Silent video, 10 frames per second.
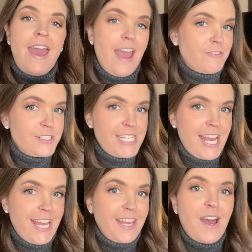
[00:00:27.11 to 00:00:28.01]
every
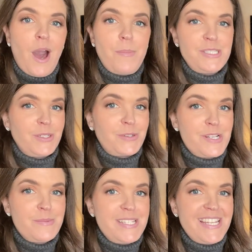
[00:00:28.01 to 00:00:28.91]
day up until Christmas